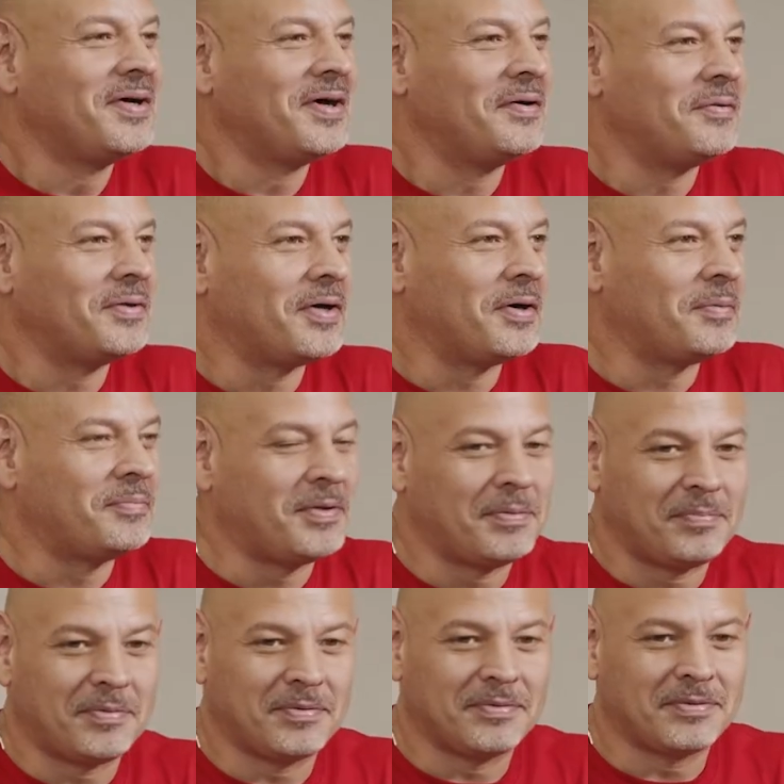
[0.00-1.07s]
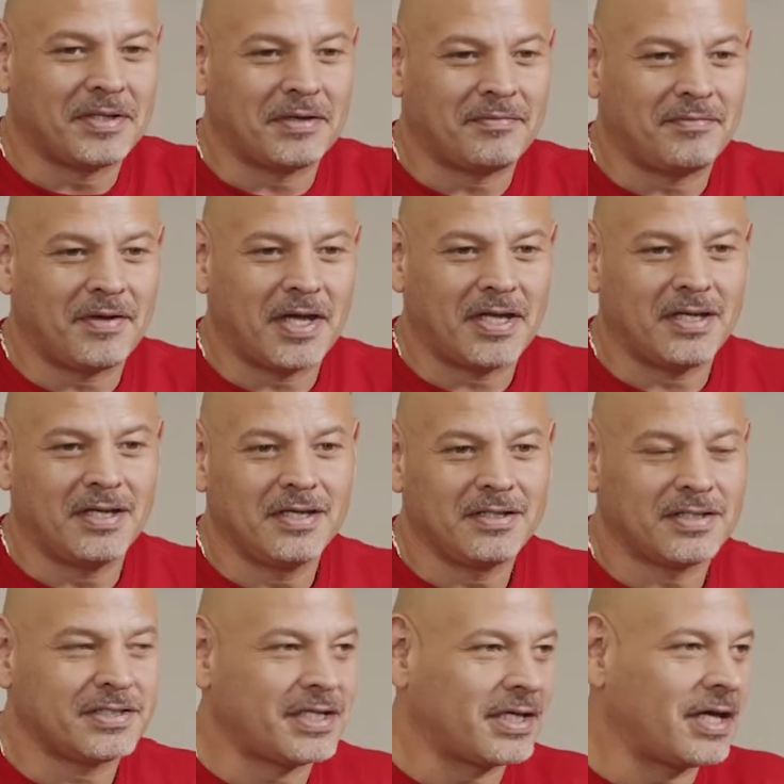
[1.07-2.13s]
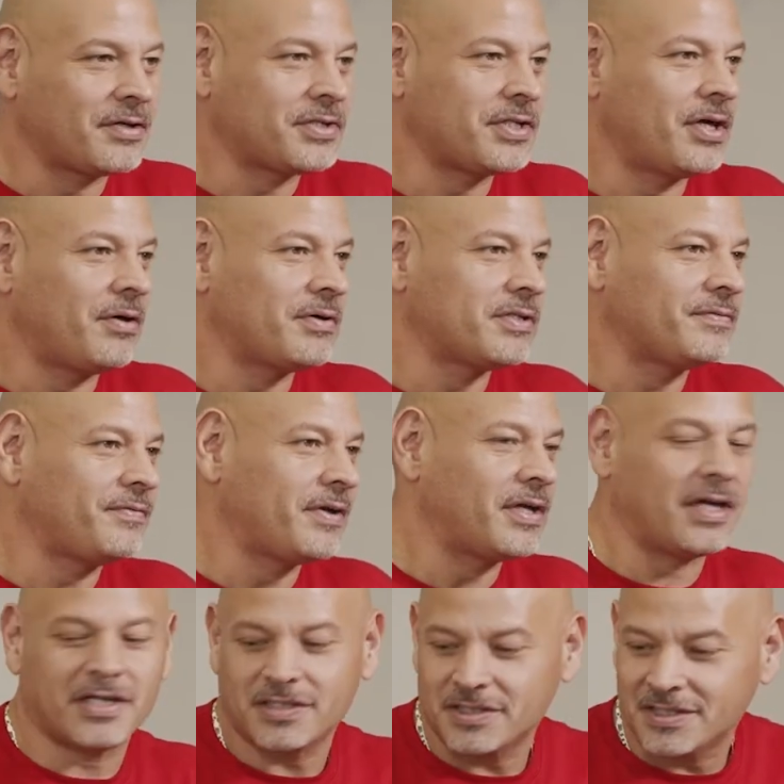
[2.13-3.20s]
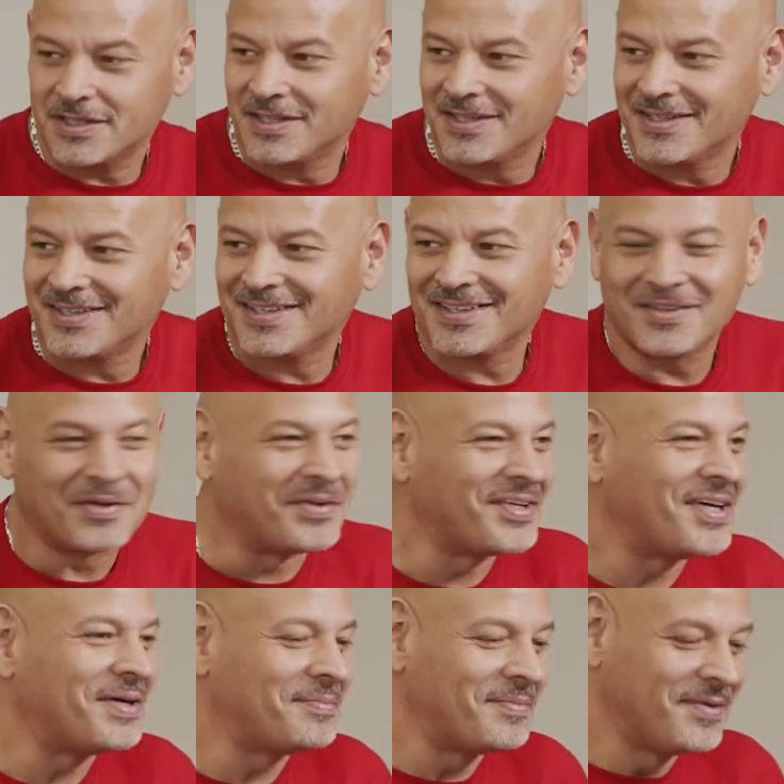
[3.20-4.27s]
I want to help people get fed, just like how she always fed us growing up.